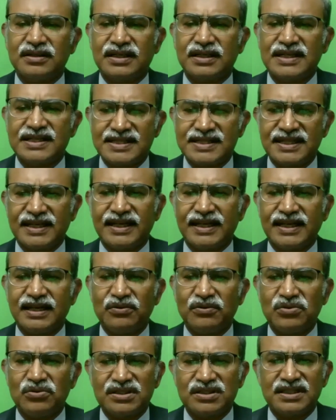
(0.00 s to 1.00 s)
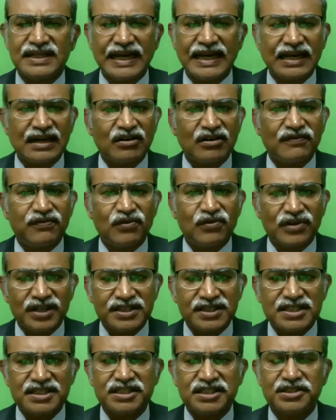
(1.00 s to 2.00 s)
Krishna Iyer, who is the director of Fortis
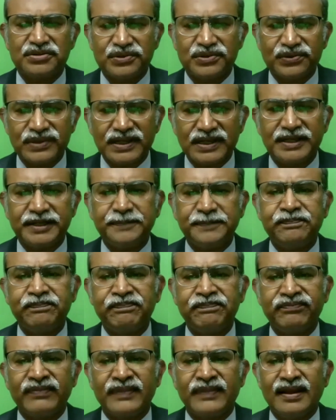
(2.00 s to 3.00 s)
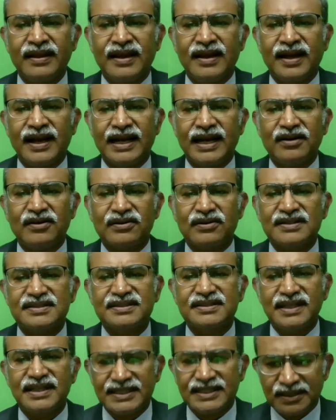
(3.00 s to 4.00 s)
Institute, New Delhi, and Dr.
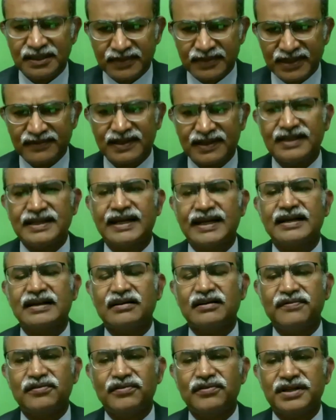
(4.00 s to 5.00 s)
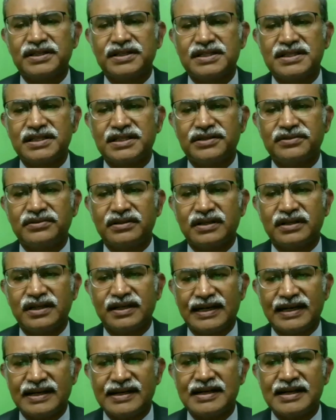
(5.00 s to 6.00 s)
Zile Singh Merwal, director of Fortis Institute in
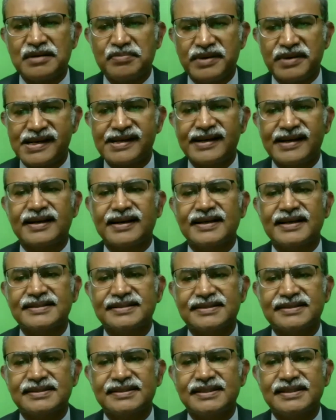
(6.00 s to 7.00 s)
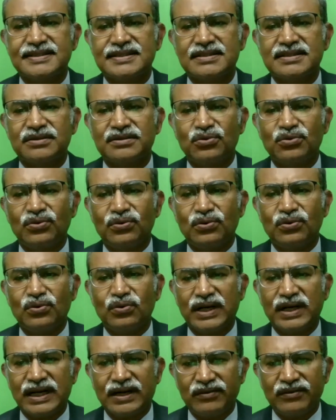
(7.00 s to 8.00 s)
adult and pediatric cardiac surgeries,
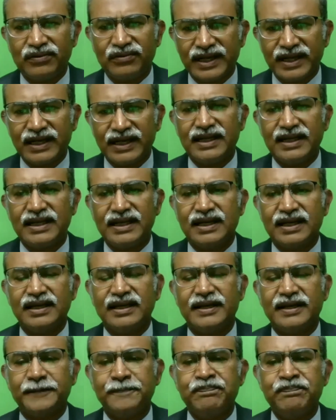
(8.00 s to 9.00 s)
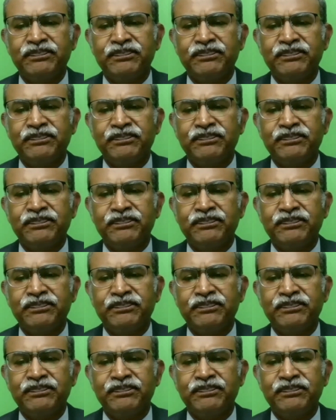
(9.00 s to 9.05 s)
who have really